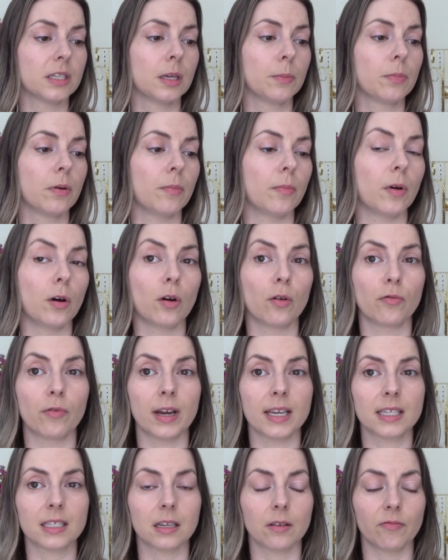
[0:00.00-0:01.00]
to promote
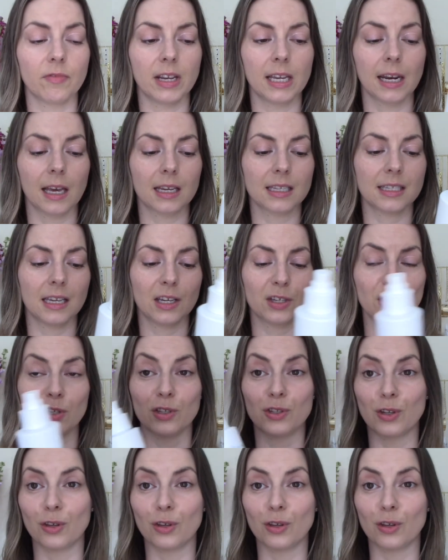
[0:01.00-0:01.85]
rest and relaxation.